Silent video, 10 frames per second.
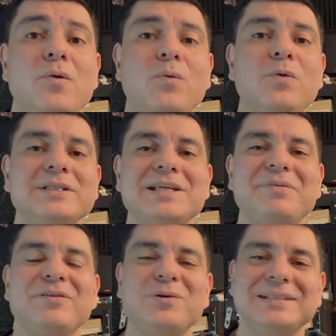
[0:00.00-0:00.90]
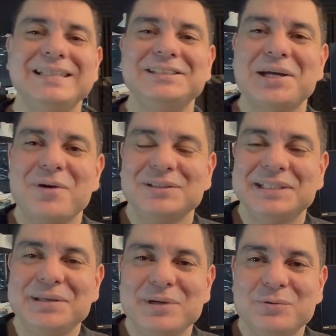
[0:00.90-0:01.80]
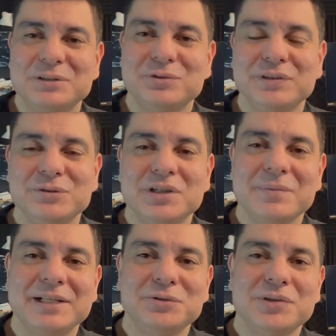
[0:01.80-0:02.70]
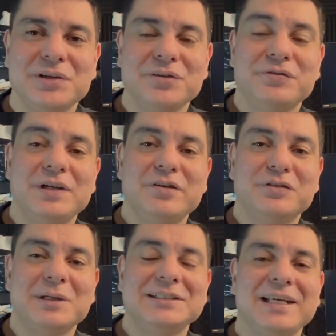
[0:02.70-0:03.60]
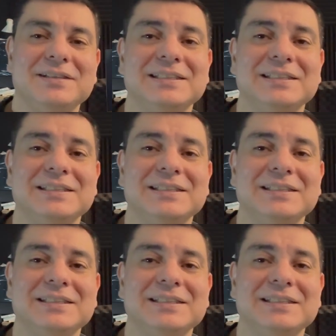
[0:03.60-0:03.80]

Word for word: What is up, everyone? DJ Martini Midwest Reviews coming at you with another video for my channel.